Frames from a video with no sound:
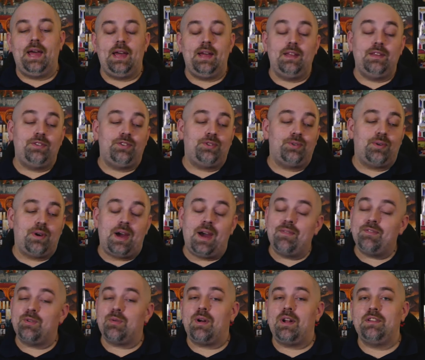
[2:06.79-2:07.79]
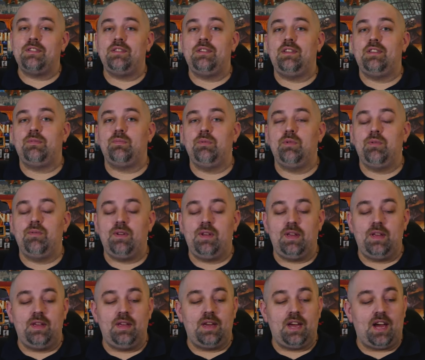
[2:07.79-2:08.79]
And so after watching this
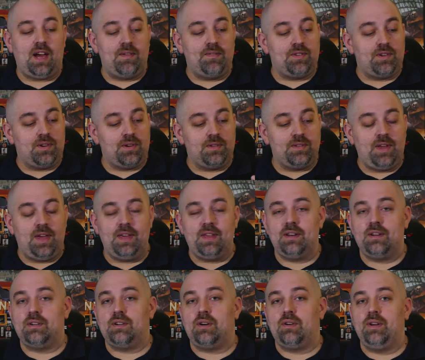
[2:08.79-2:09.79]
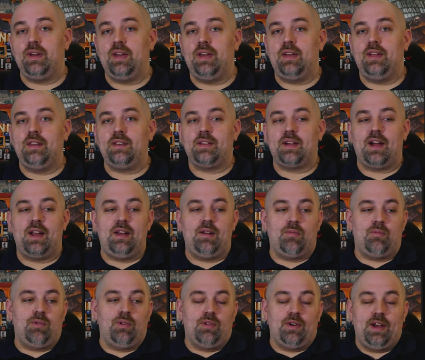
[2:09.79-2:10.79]
movie, after taking it all in, kind
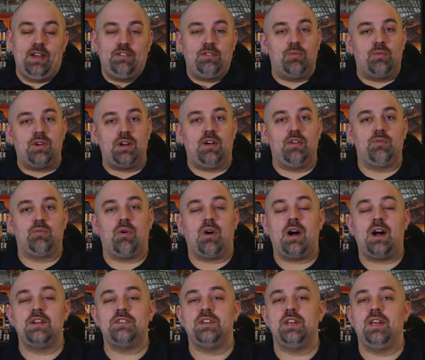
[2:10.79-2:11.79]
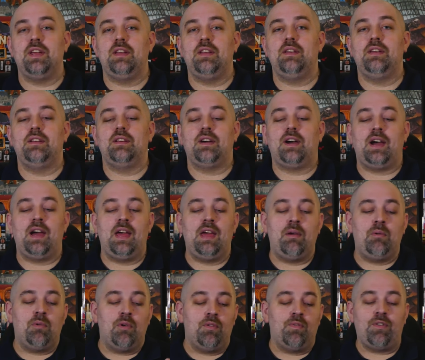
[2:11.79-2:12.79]
of realizing what I was watching, I
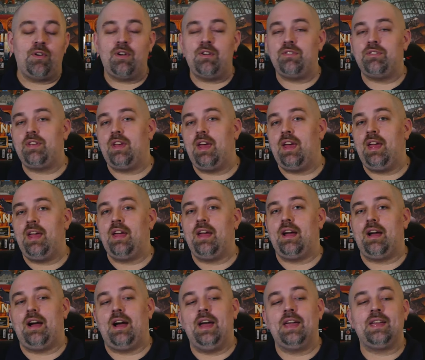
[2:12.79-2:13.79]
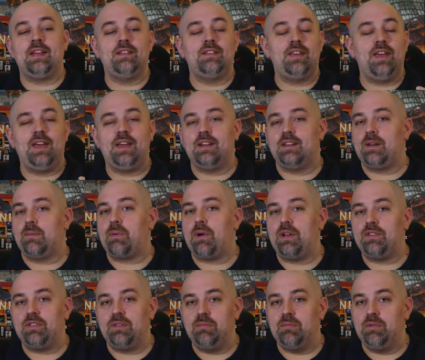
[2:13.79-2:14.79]
will first say I can take a
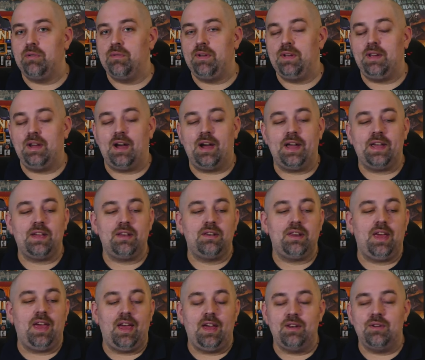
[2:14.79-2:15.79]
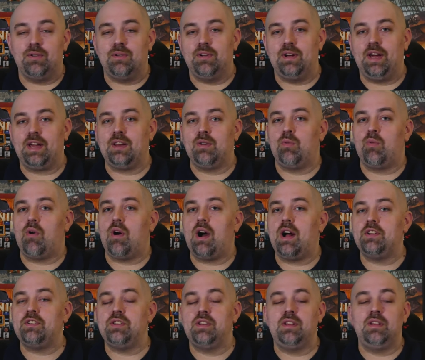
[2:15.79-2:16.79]
depressing movie. I can handle it. I can
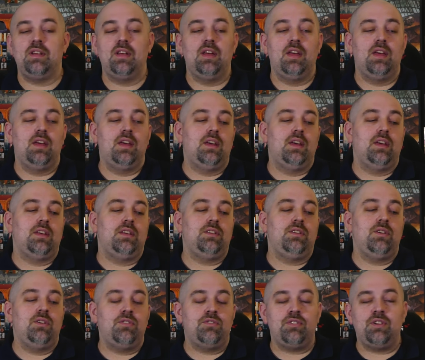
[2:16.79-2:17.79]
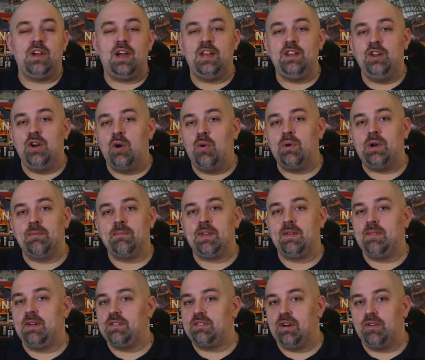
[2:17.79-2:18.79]
watch it usually I know what I'm getting
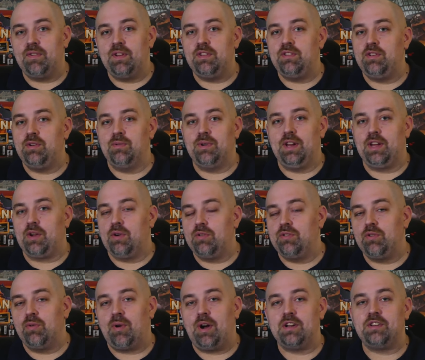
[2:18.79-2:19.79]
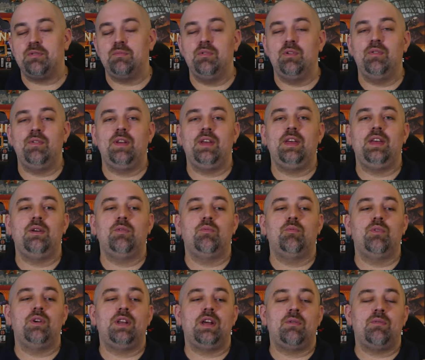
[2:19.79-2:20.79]
myself into when I go into watch a movie.
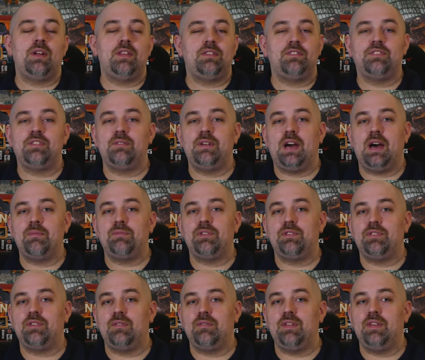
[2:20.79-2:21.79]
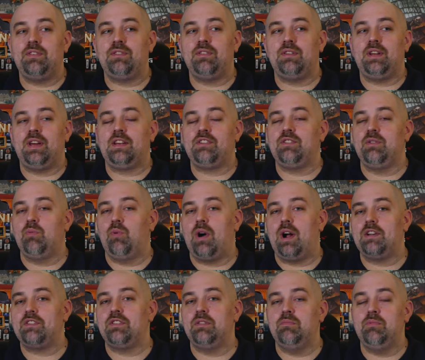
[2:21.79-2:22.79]
When I read the synopsis of this and I actually
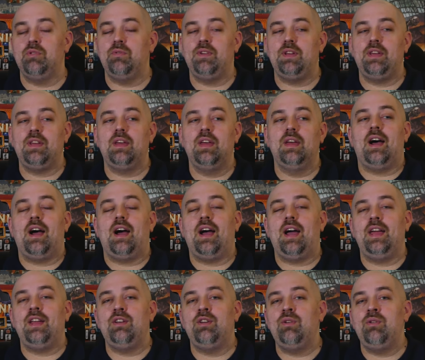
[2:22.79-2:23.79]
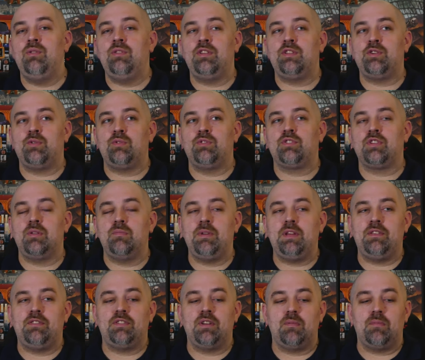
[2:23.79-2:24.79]
watched the movie, I knew that there was going to
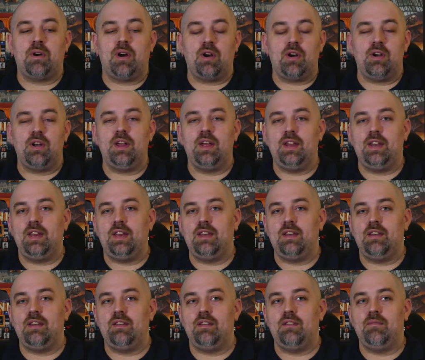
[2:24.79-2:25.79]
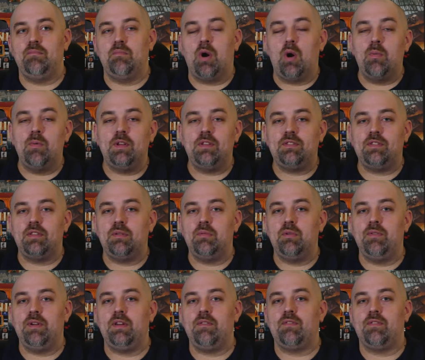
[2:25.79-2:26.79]
be some hard hitting moments in the
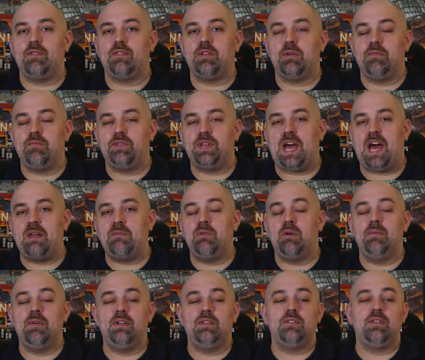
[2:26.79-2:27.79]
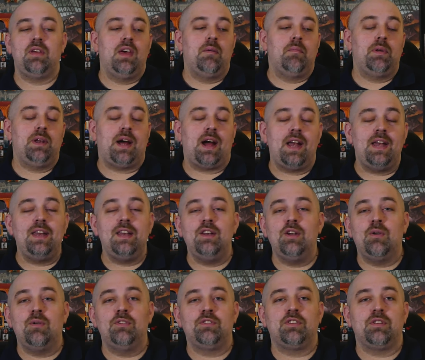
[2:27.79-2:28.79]
movie, from some sad moments, but I didn't
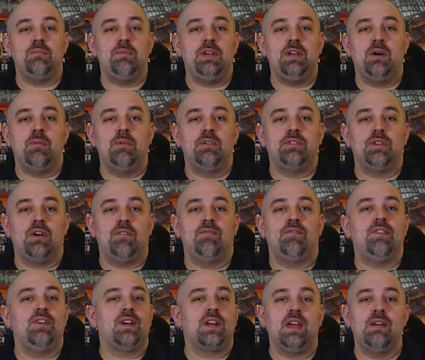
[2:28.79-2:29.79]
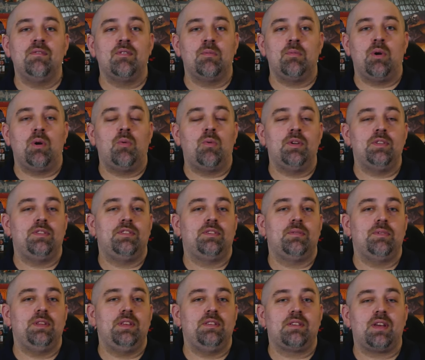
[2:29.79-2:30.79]
know it was going to be almost unforgivable what some
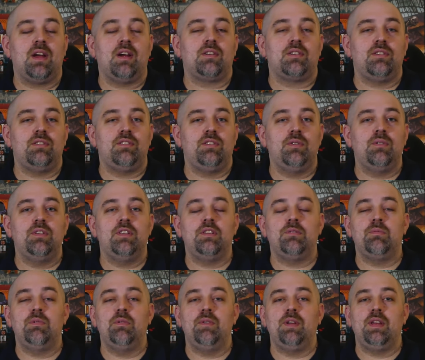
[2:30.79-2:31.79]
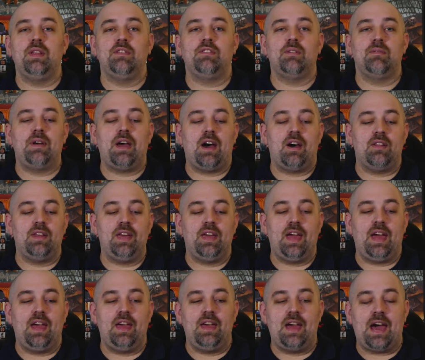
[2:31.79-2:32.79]
of these characters do in this movie and some how they
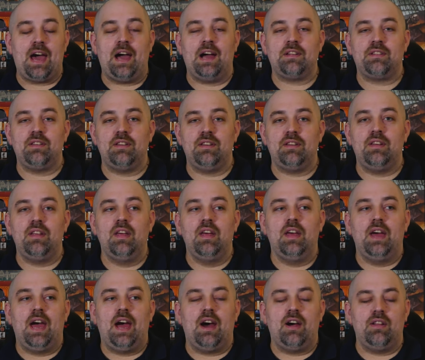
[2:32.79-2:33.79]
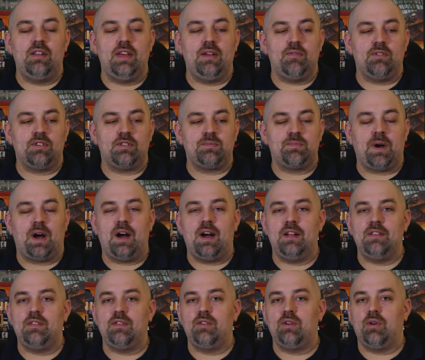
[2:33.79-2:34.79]
act and how they
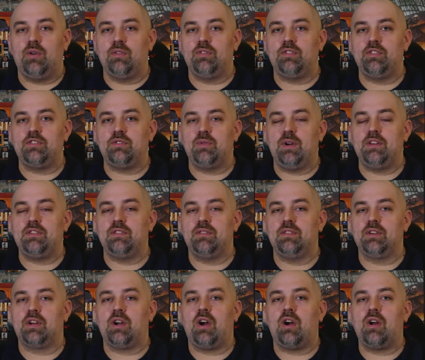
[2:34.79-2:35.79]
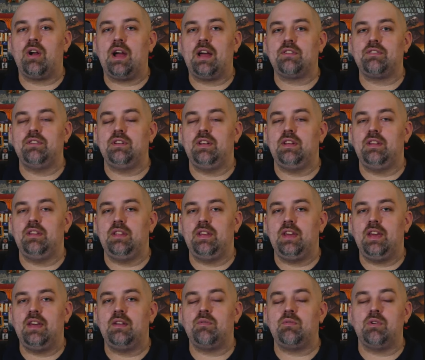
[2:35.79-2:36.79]
respond to the whole situation of the car accident and the
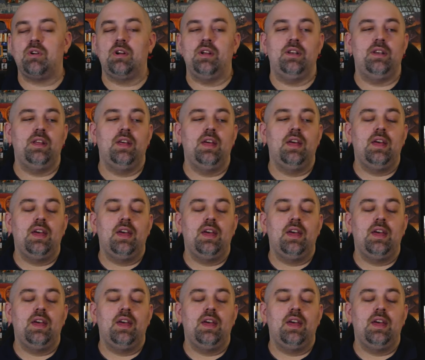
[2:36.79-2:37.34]
hit and run